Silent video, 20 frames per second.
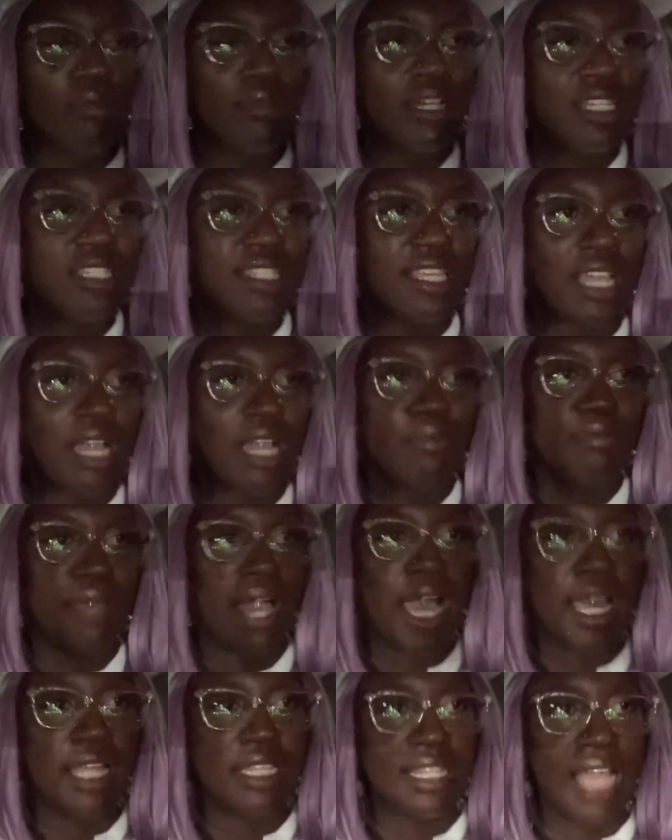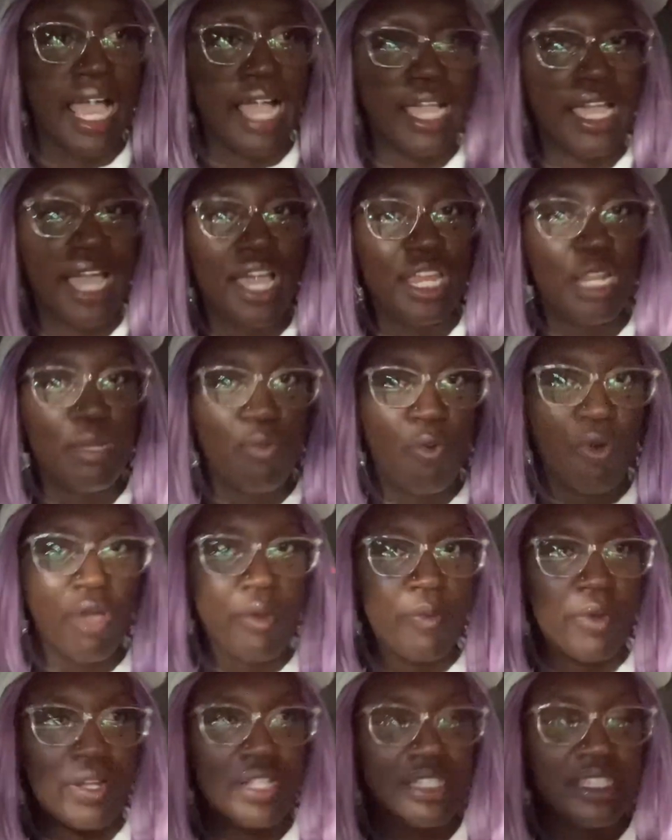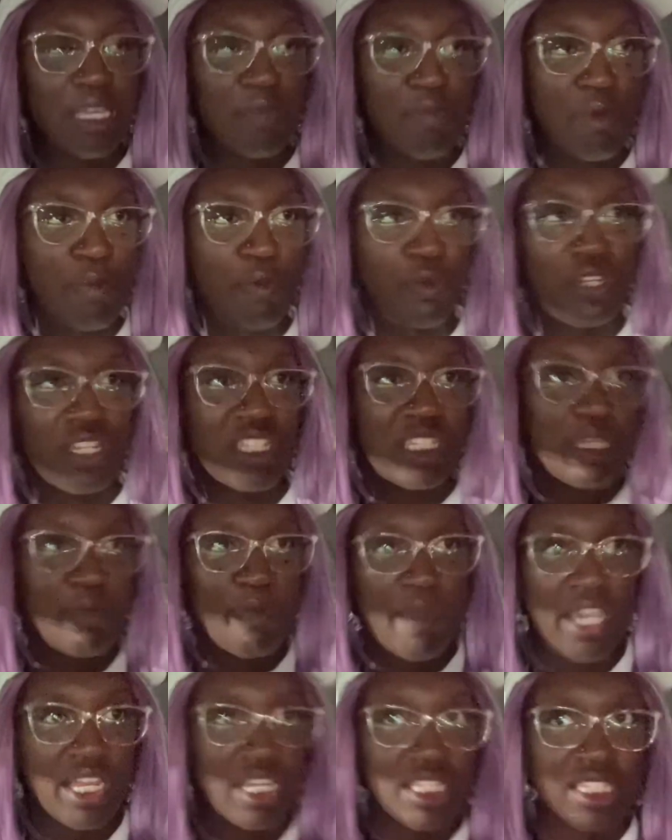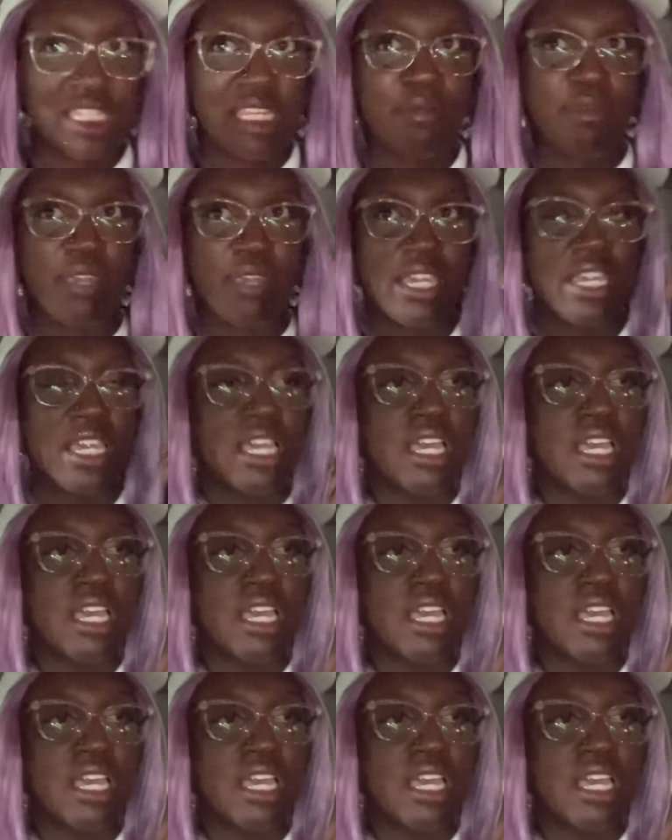not saying I'm at that kind of point where it's like people need to pay to see me,